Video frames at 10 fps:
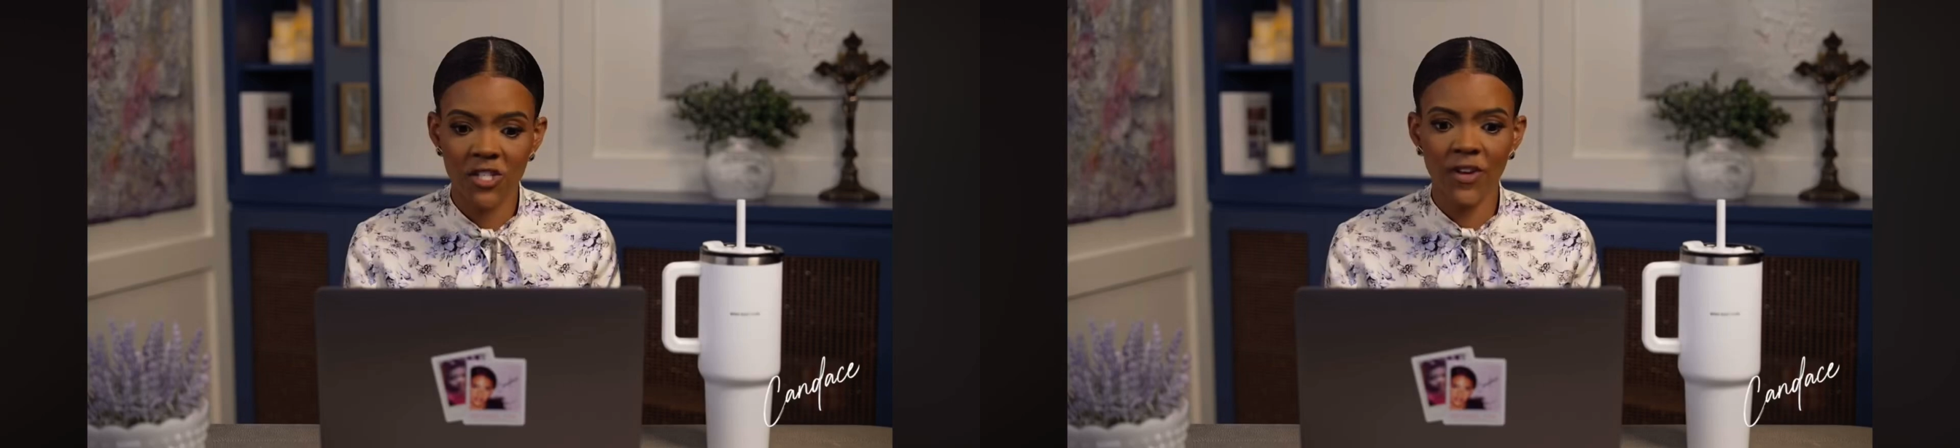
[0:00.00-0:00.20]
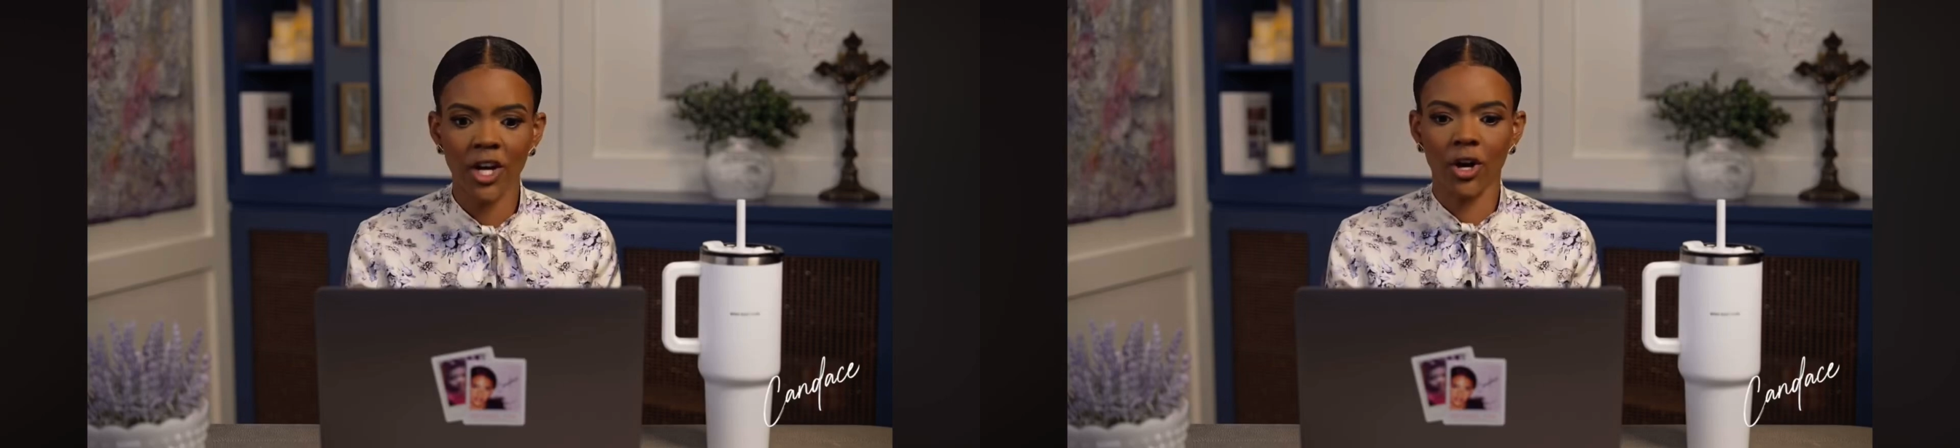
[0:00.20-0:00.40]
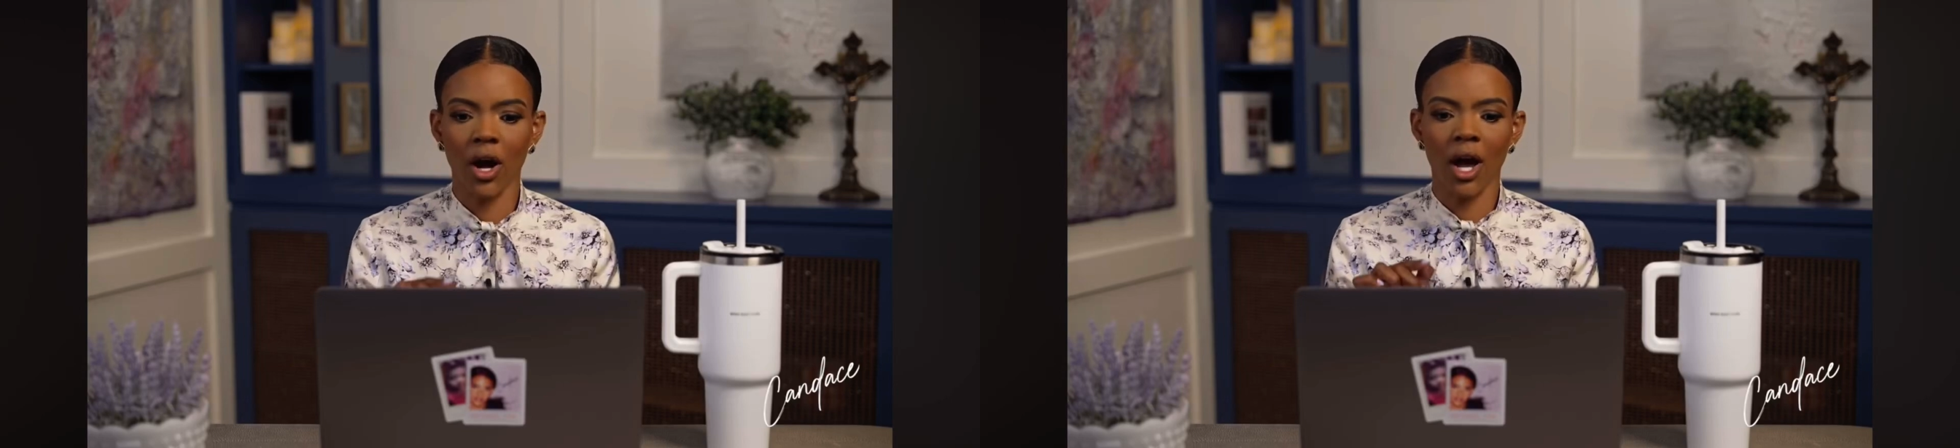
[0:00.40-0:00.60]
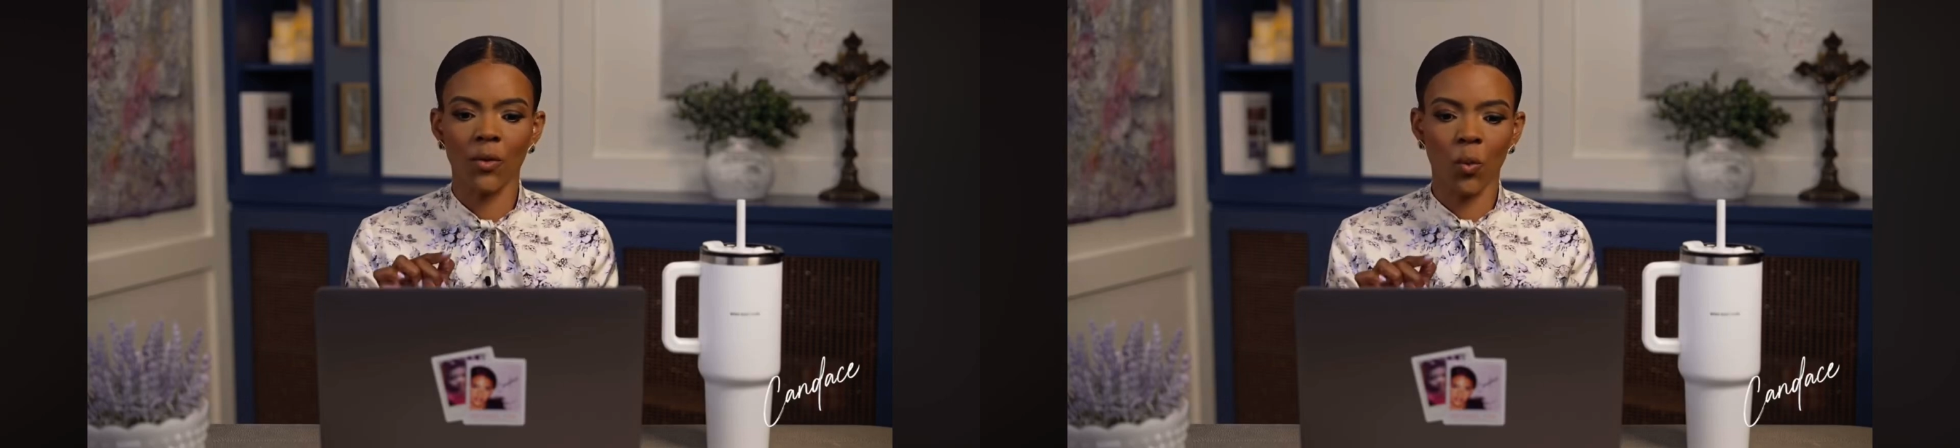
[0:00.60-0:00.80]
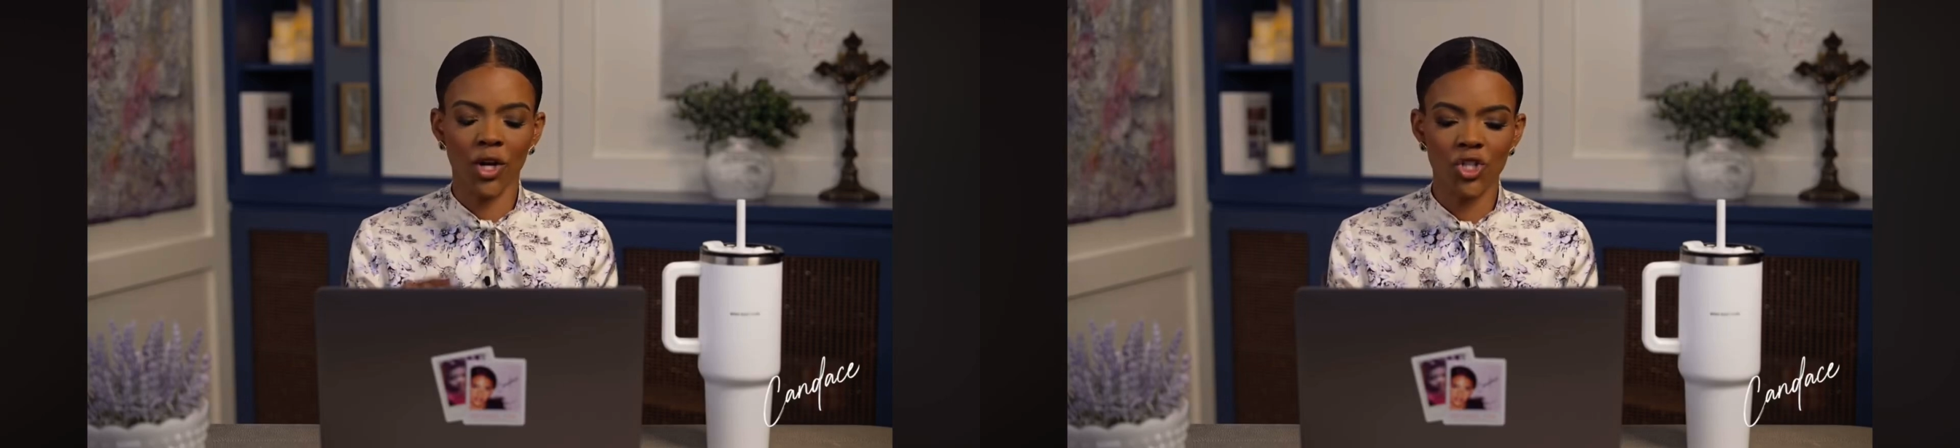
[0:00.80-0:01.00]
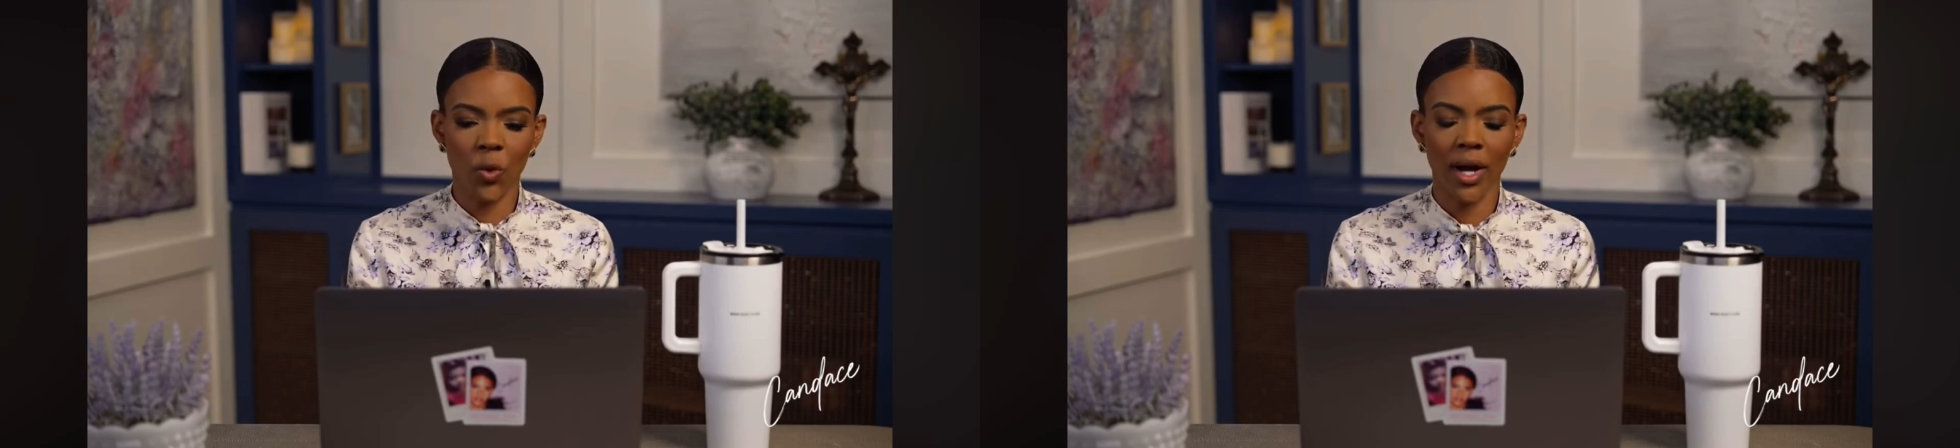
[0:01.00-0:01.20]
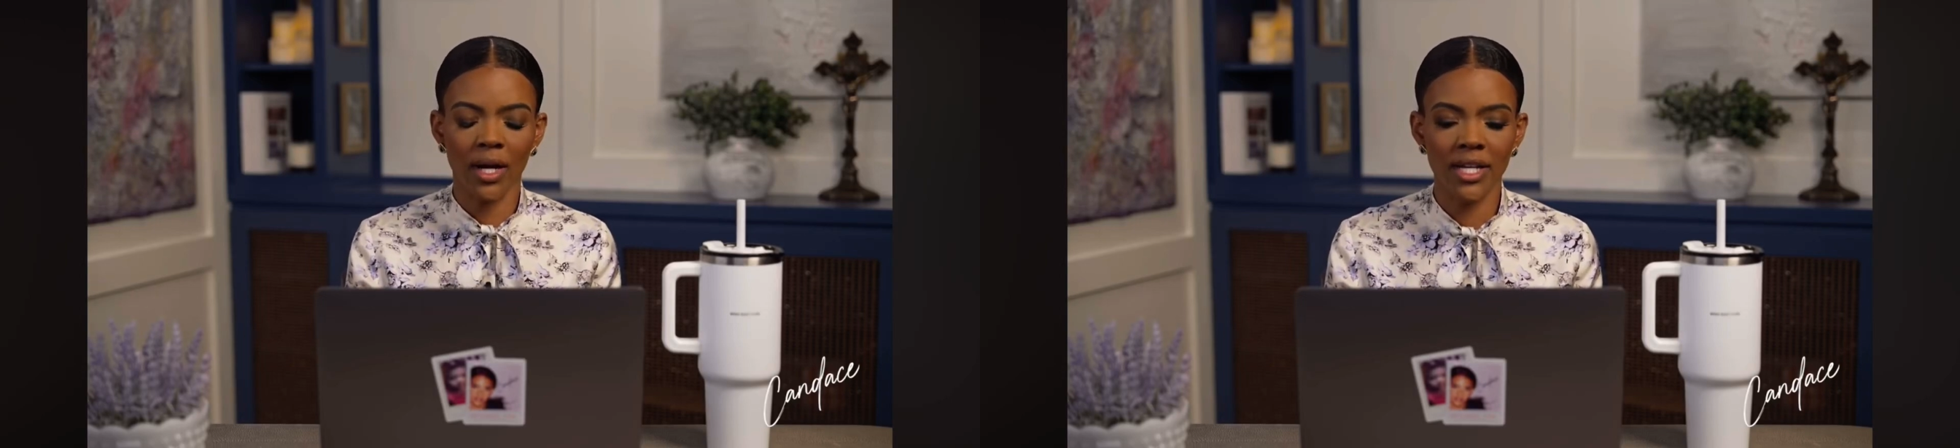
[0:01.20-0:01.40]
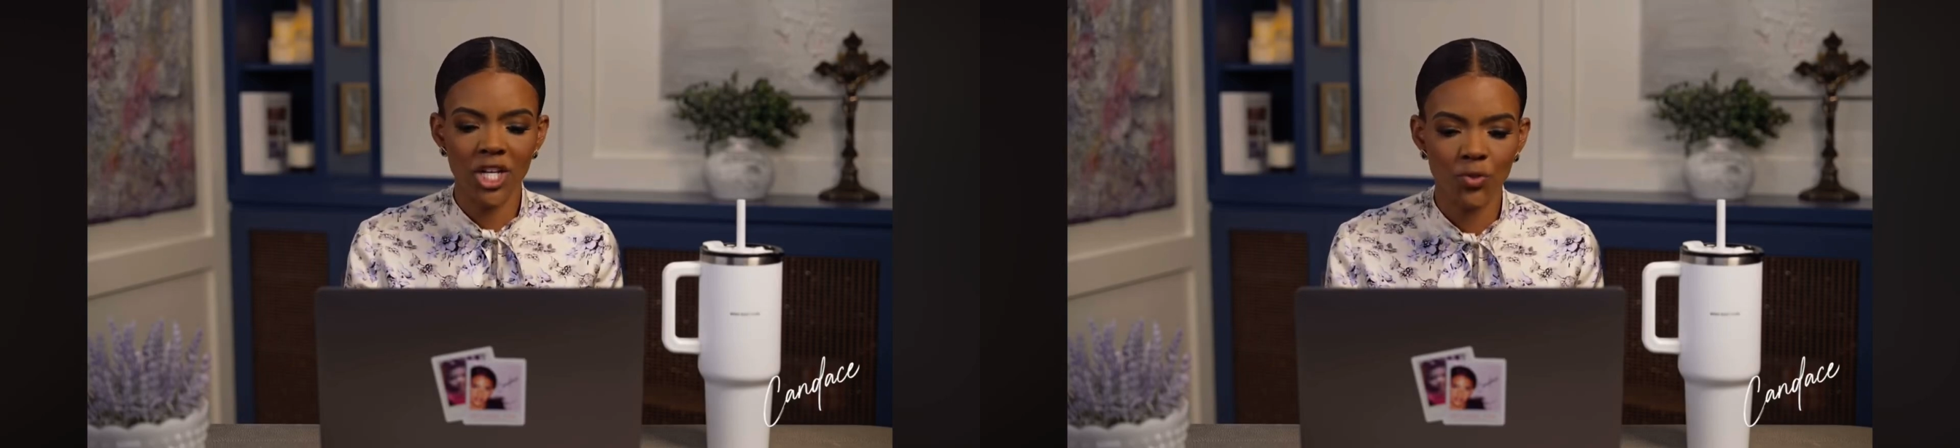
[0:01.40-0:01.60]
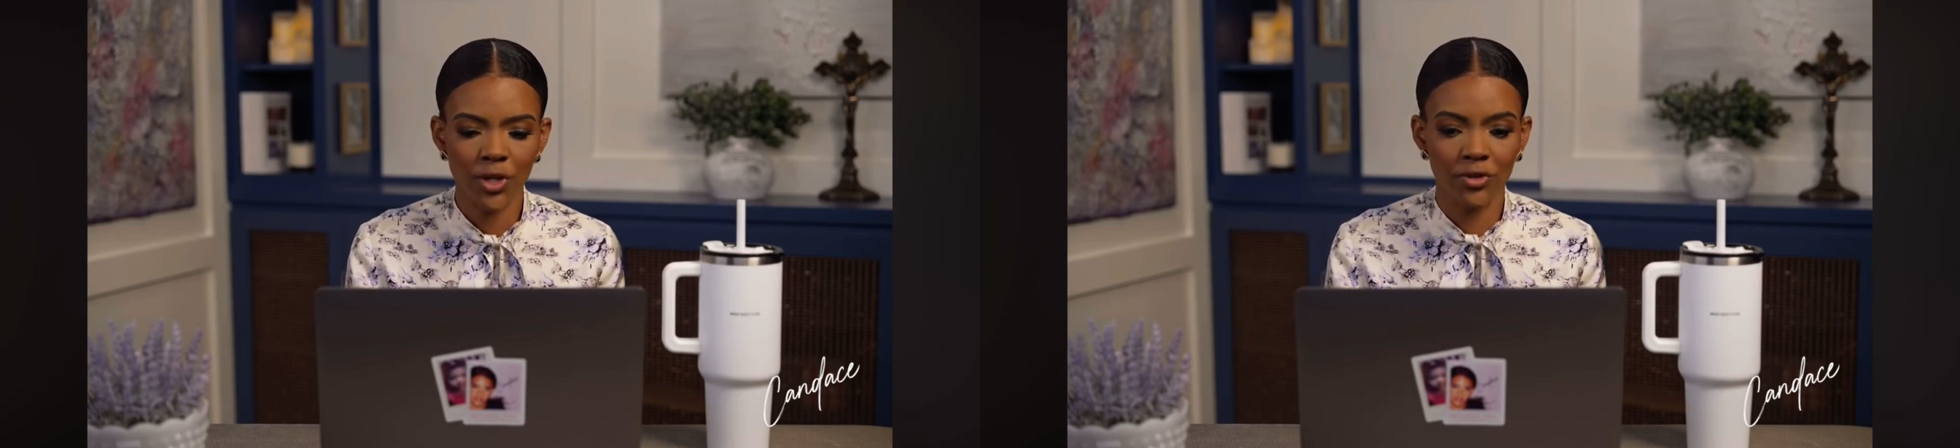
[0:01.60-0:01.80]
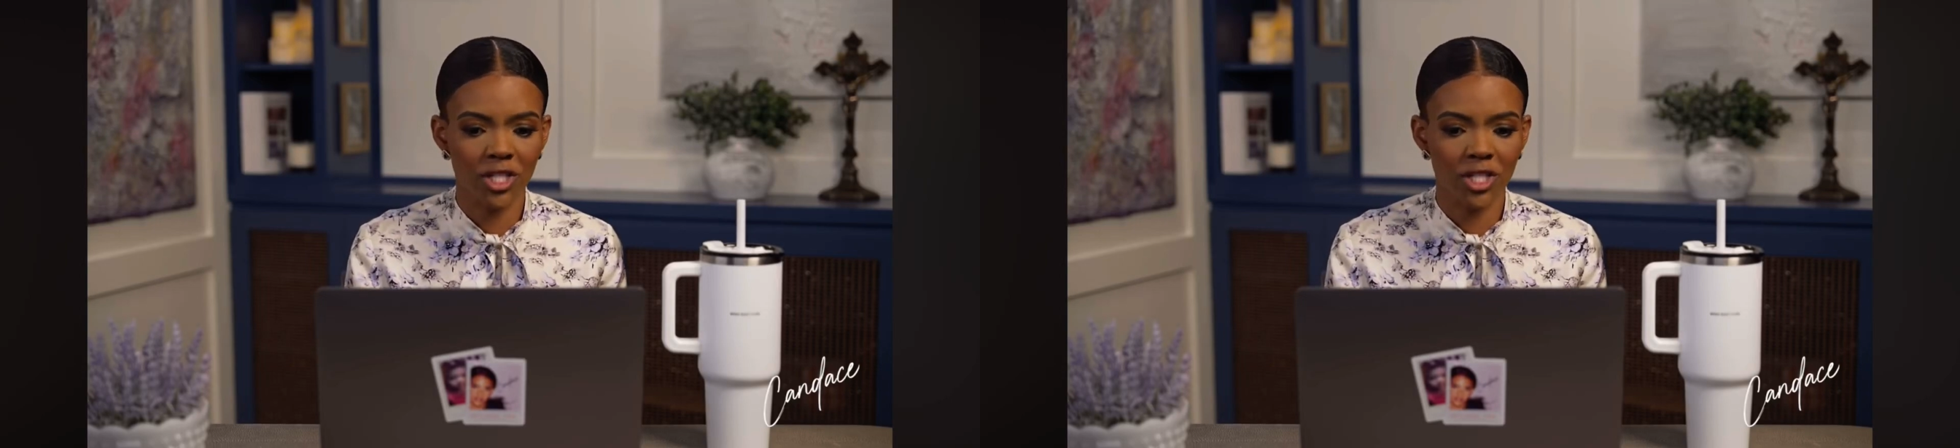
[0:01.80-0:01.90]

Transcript: finger on what is going on in Israel,